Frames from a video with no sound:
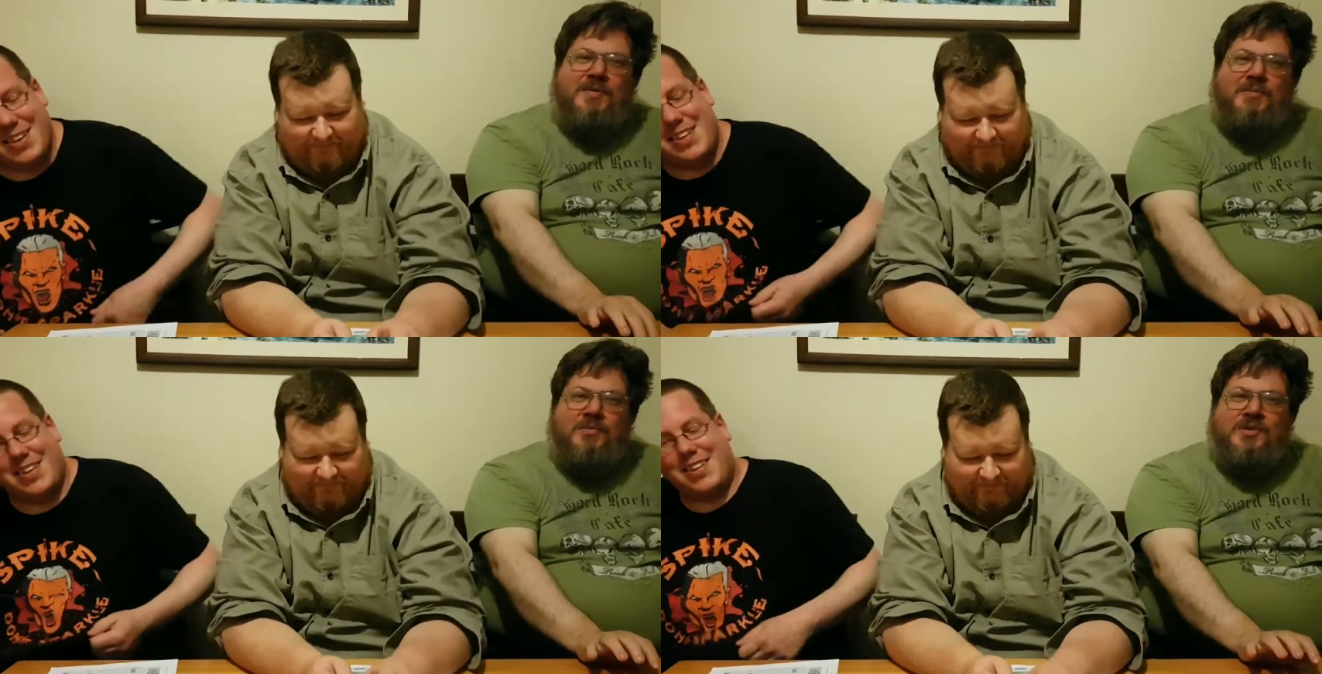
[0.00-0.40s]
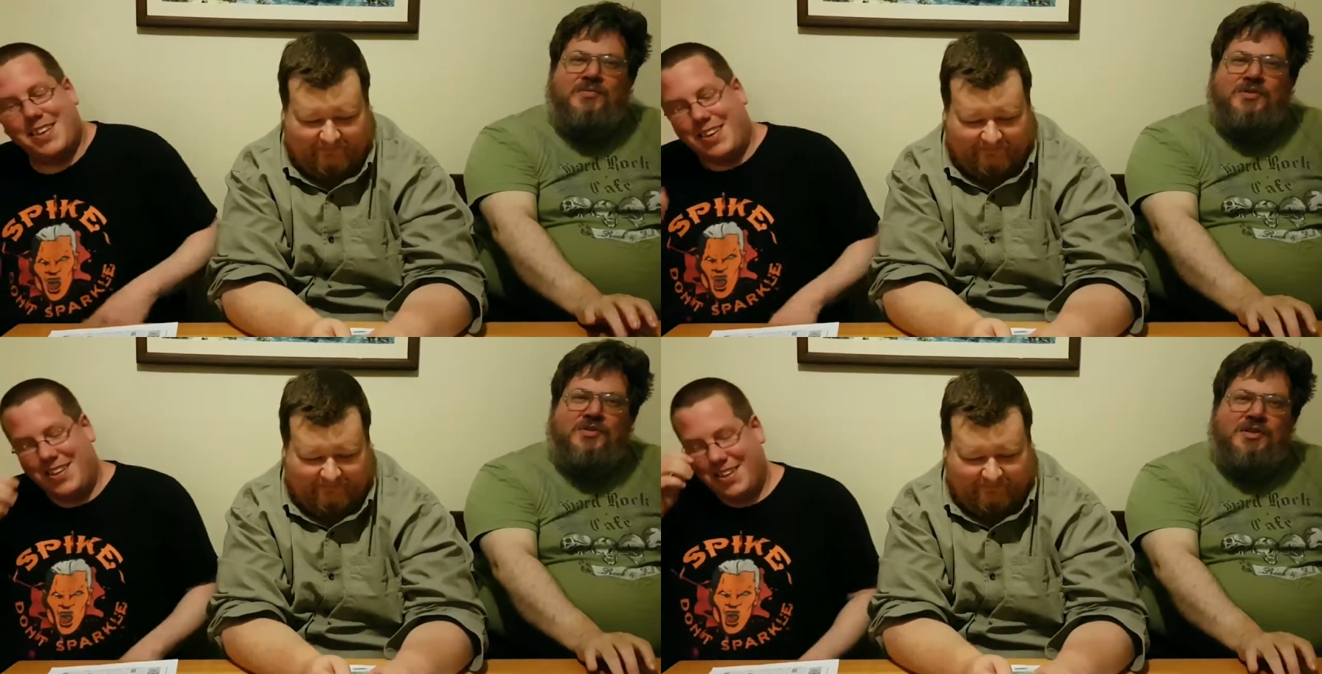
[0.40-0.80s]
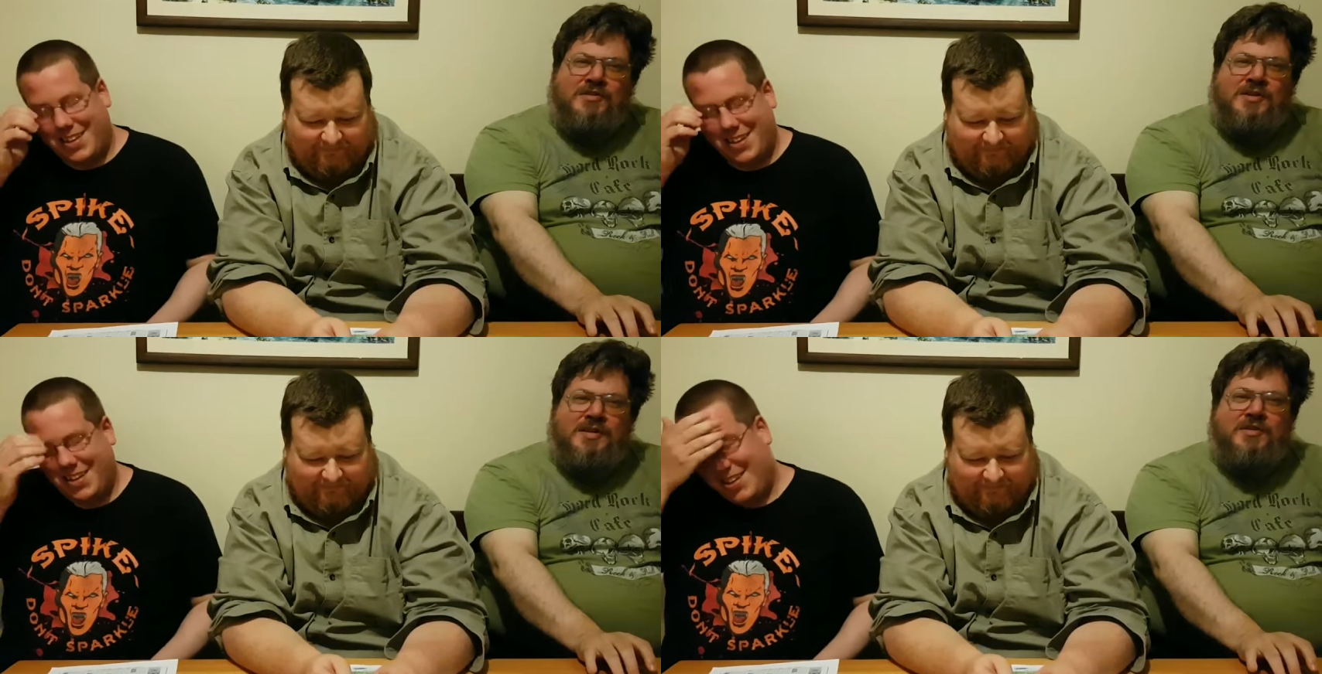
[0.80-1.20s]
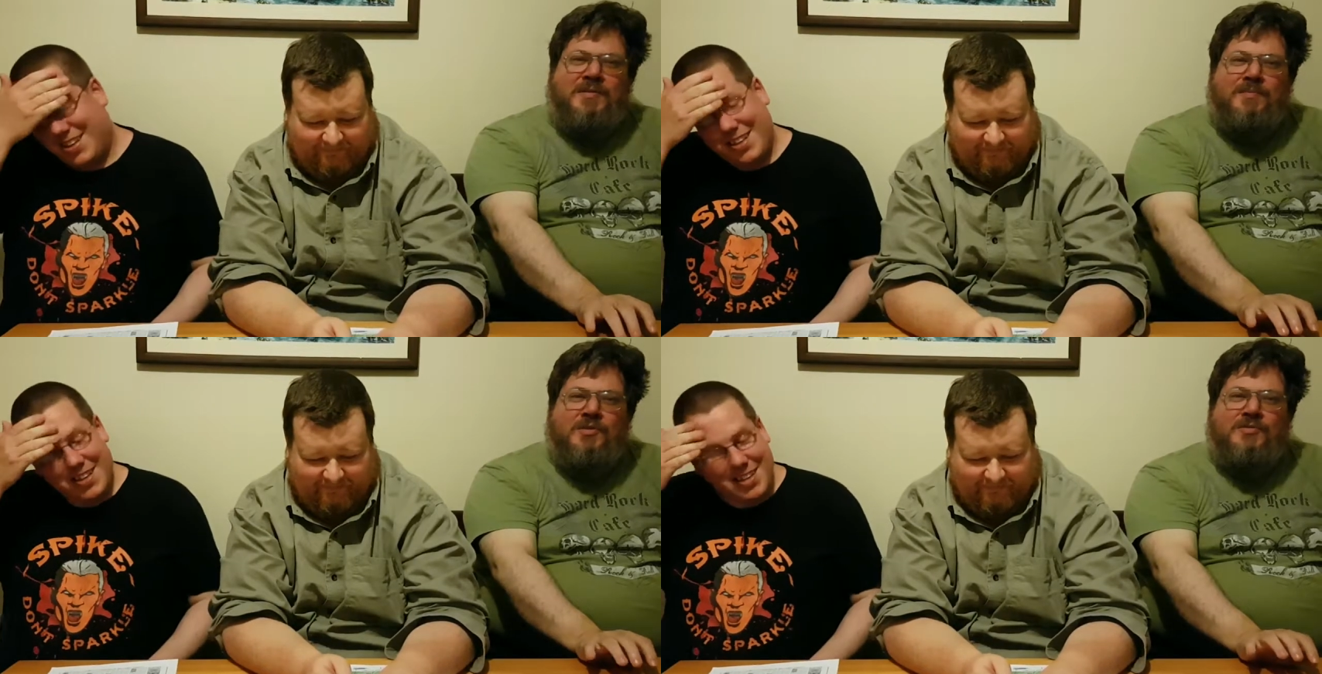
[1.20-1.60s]
Speaker 1: you have hit points for your chariot, and you have
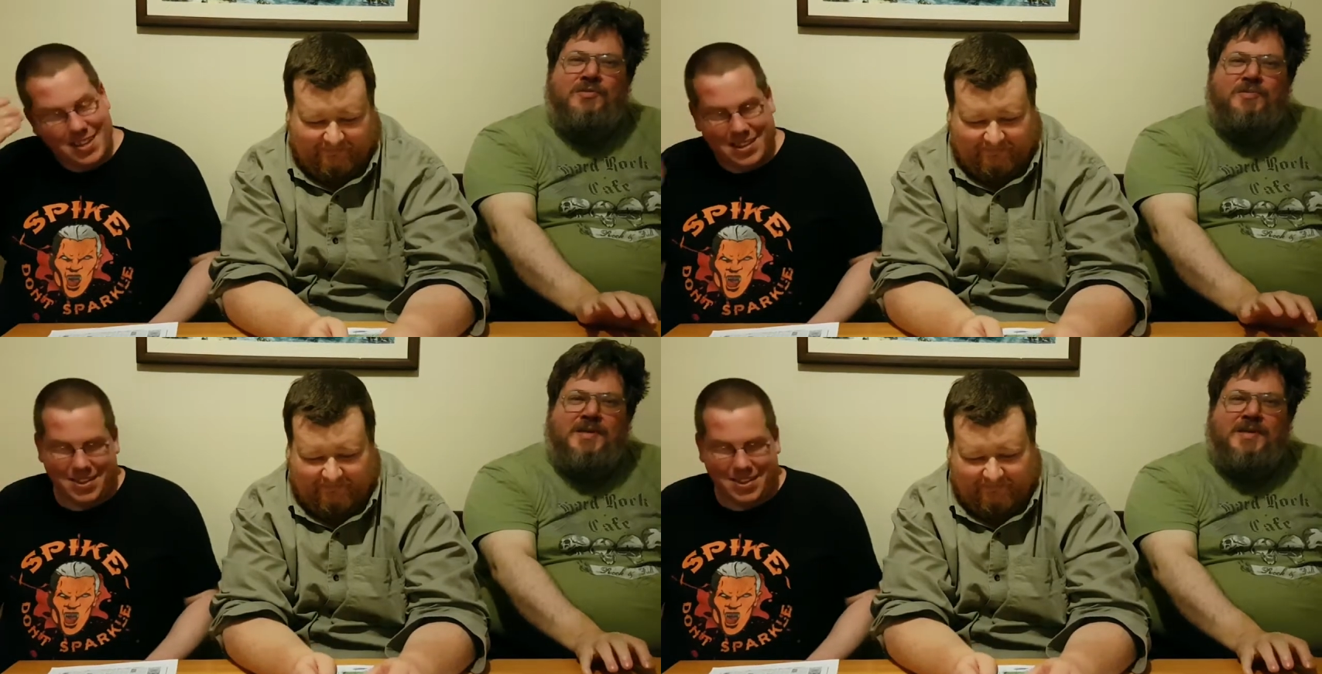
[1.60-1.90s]
hit points for your